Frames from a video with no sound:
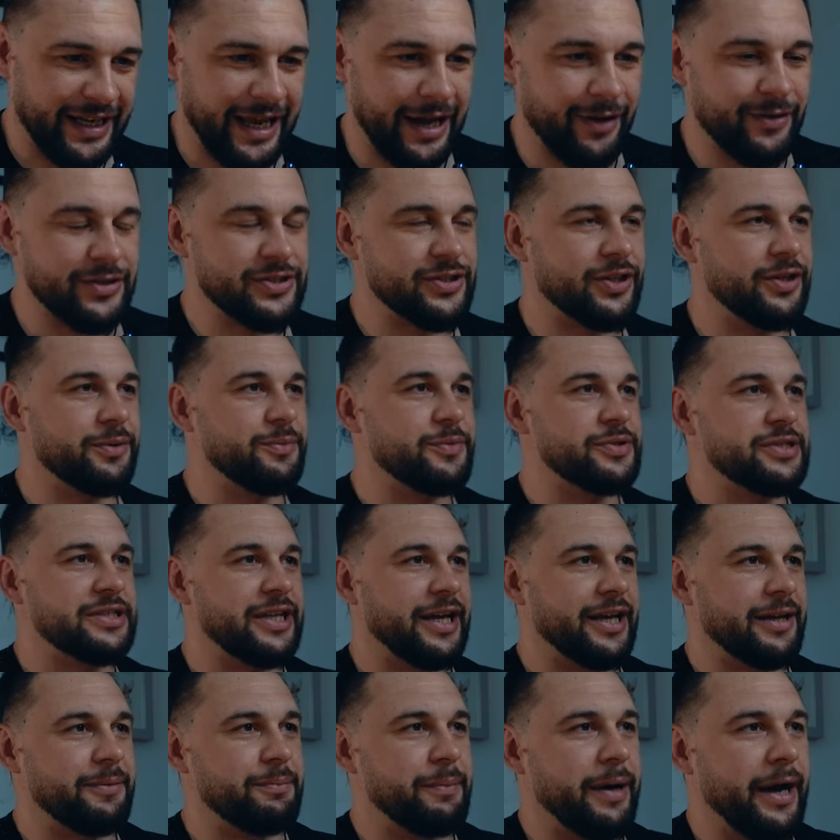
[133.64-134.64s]
now, it's almost
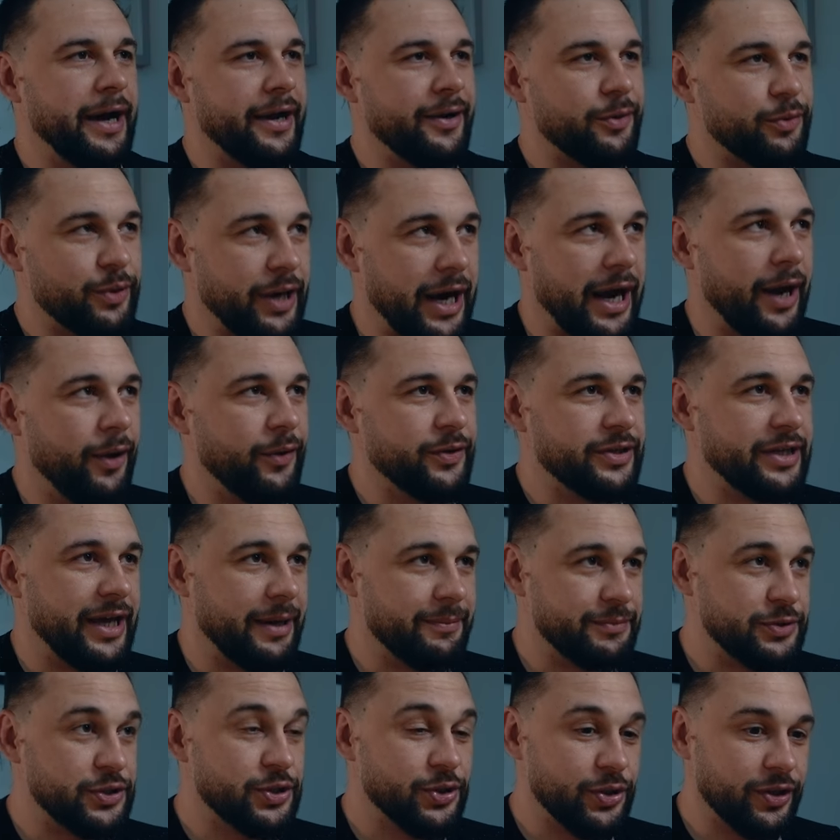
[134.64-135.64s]
like my round.
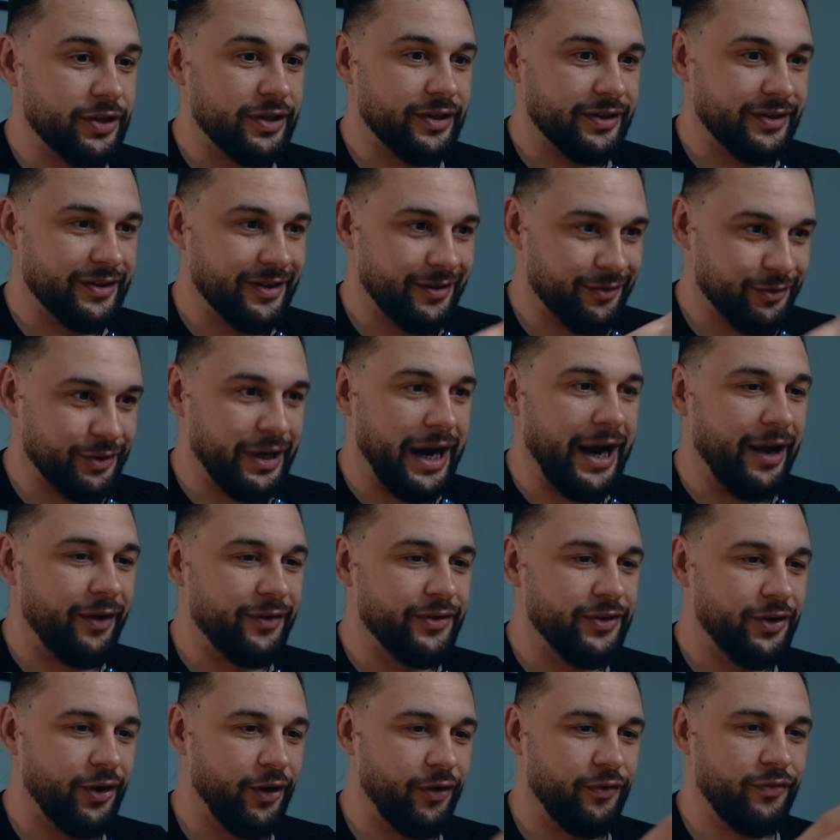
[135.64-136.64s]
I'm doing the
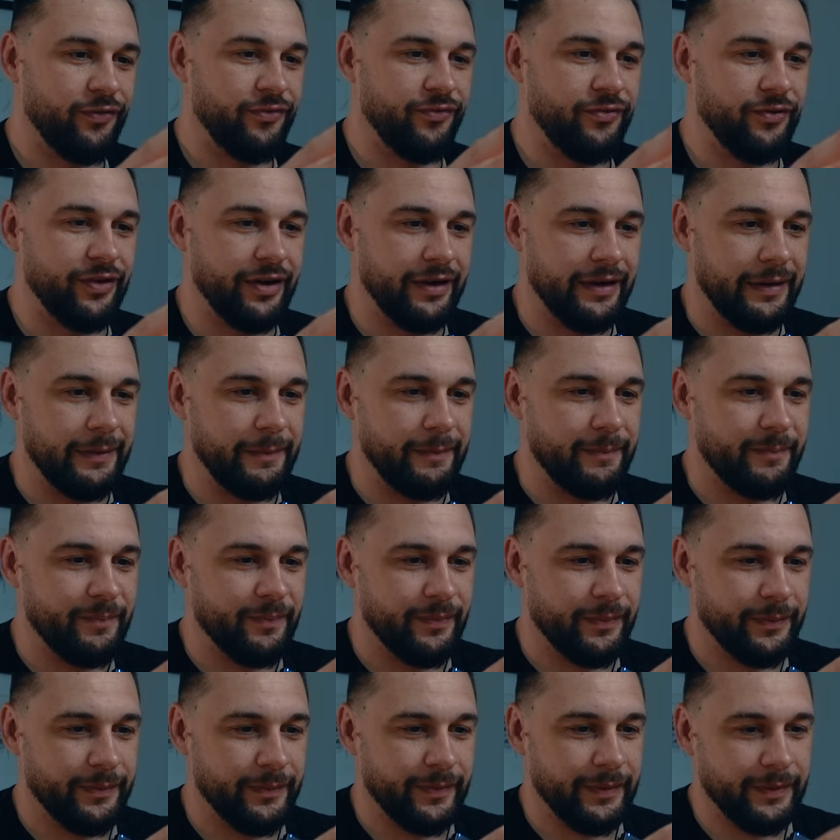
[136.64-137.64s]
round of uh,
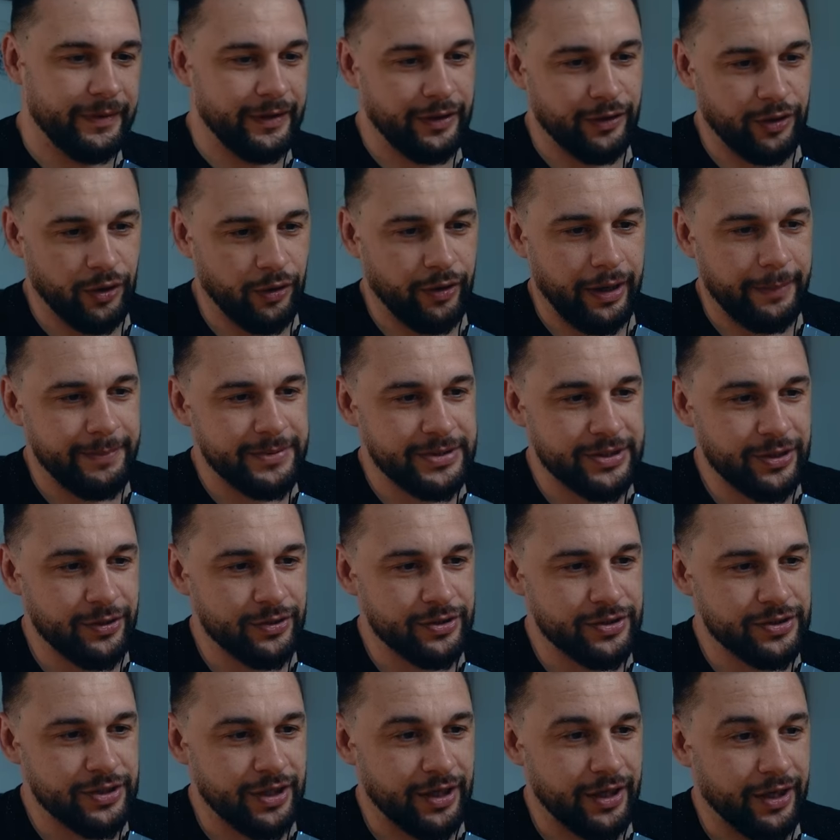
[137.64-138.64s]
you know
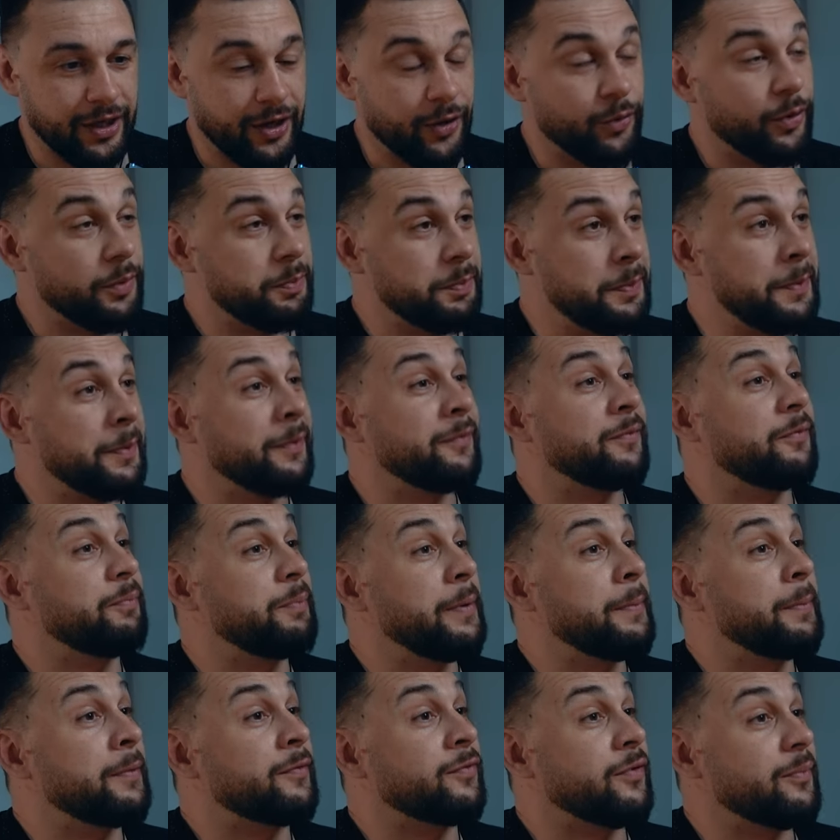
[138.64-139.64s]
episodes with people
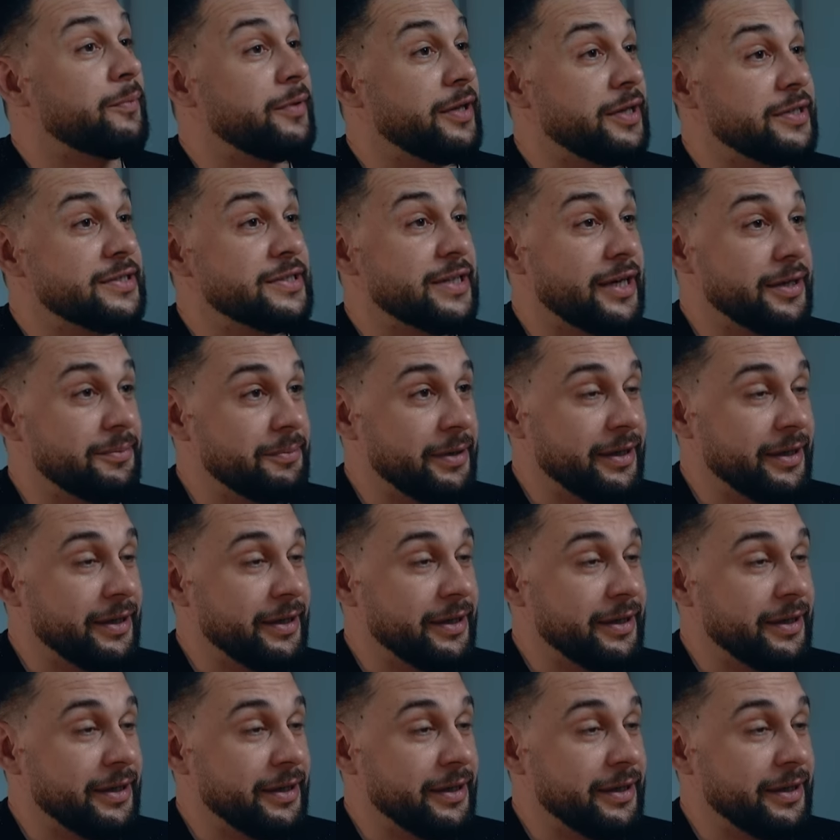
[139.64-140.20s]
people from the Inside